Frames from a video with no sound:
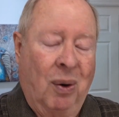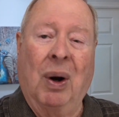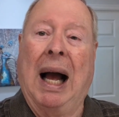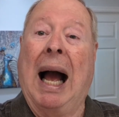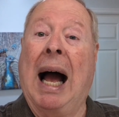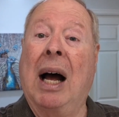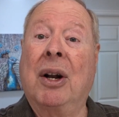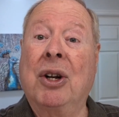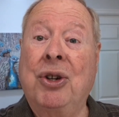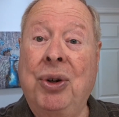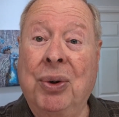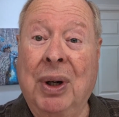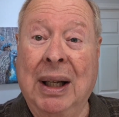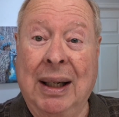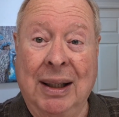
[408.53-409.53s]
How did
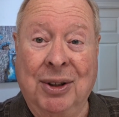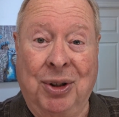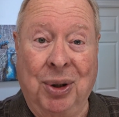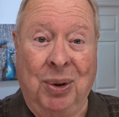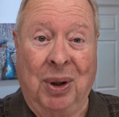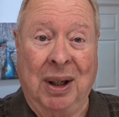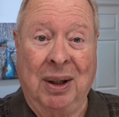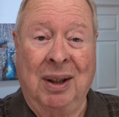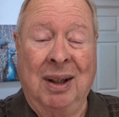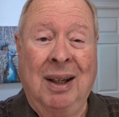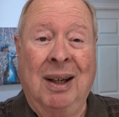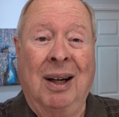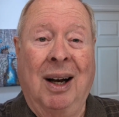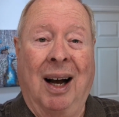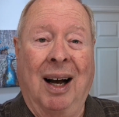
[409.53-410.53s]
you get into it?
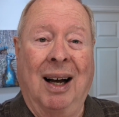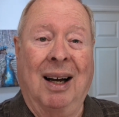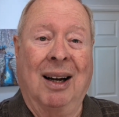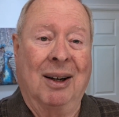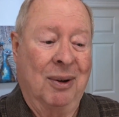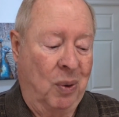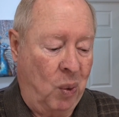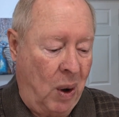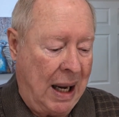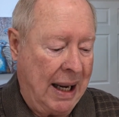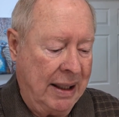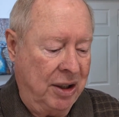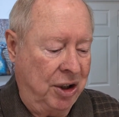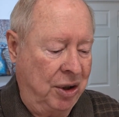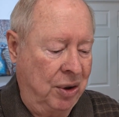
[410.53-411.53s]

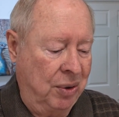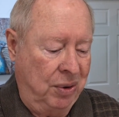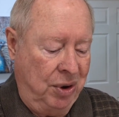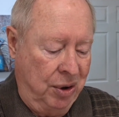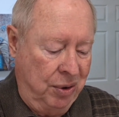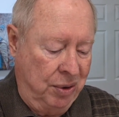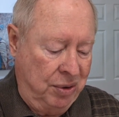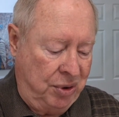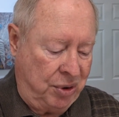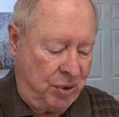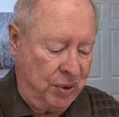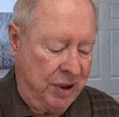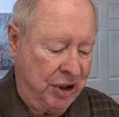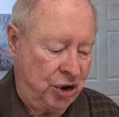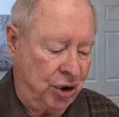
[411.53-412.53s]
Why do you use
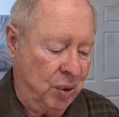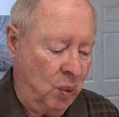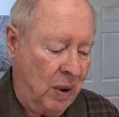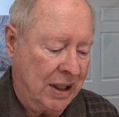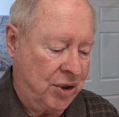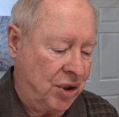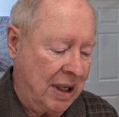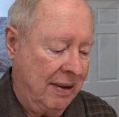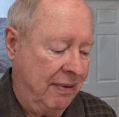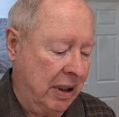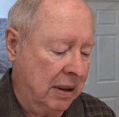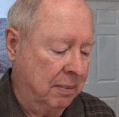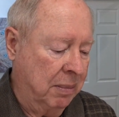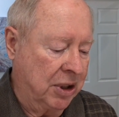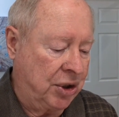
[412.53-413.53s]
traditional wet
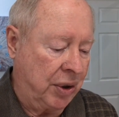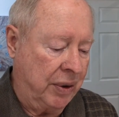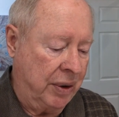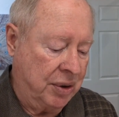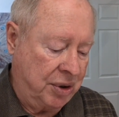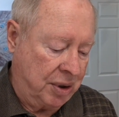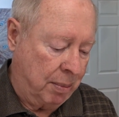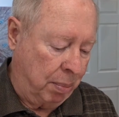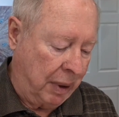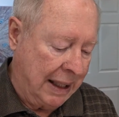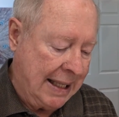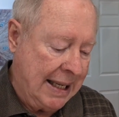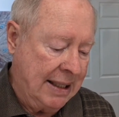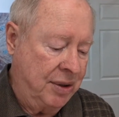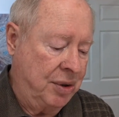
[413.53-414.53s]
shaving materials, the
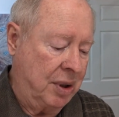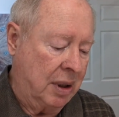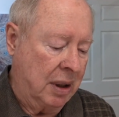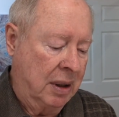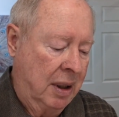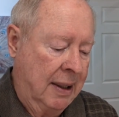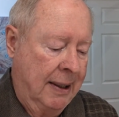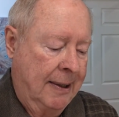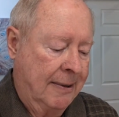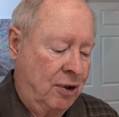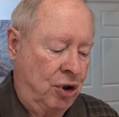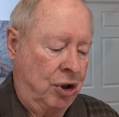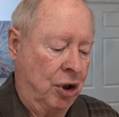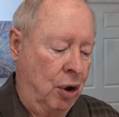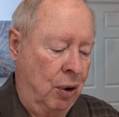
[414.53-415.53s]
blades, the
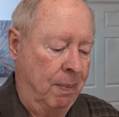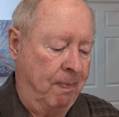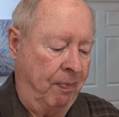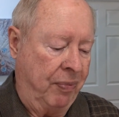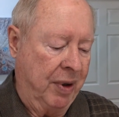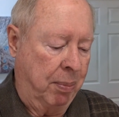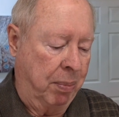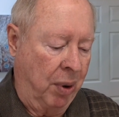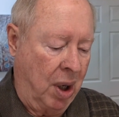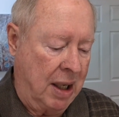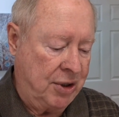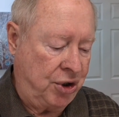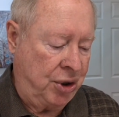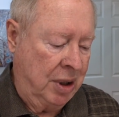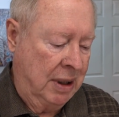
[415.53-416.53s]
soap, the
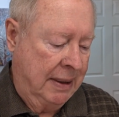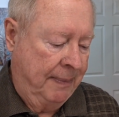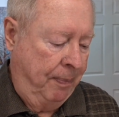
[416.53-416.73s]
brush?